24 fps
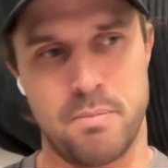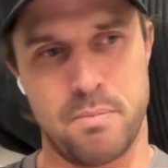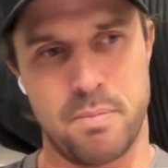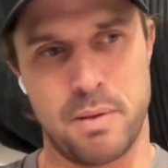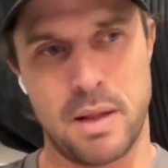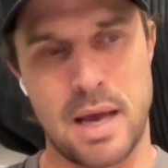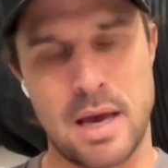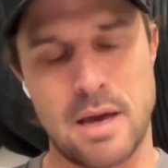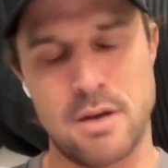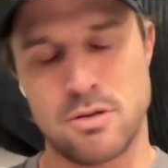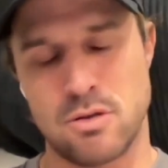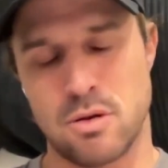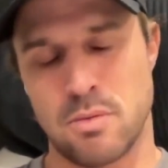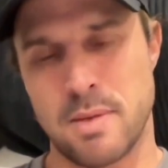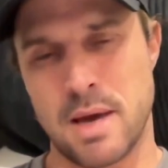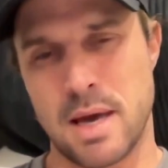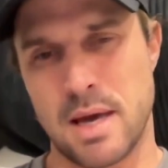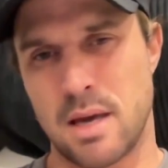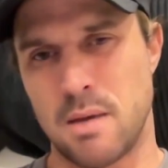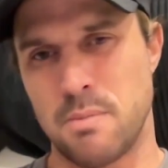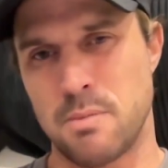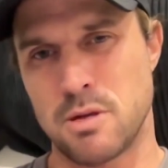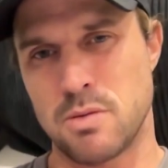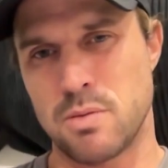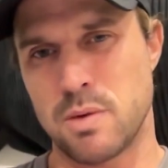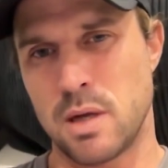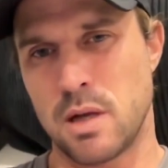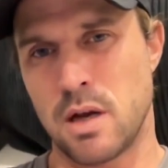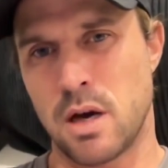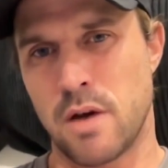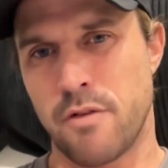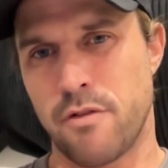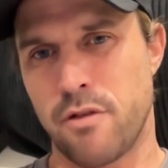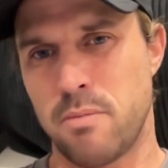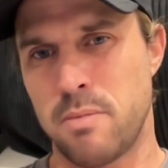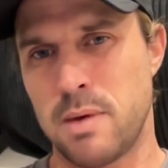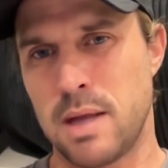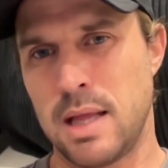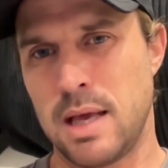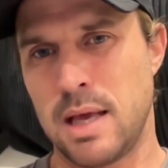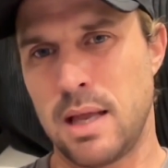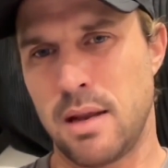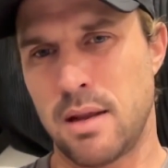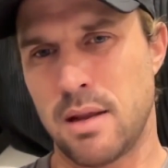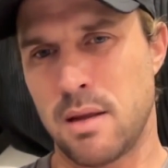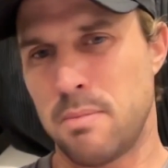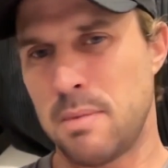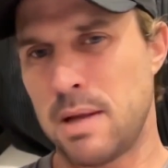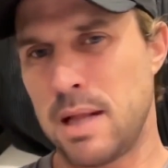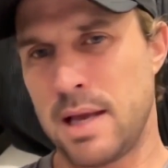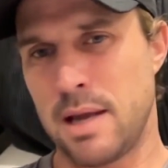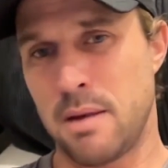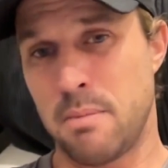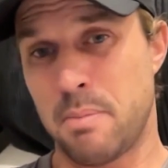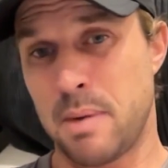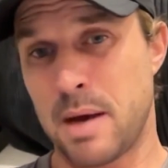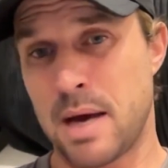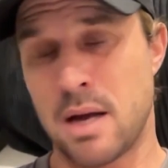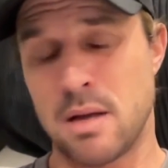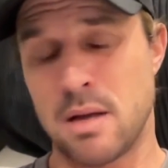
players are making between £500,000 and £1 million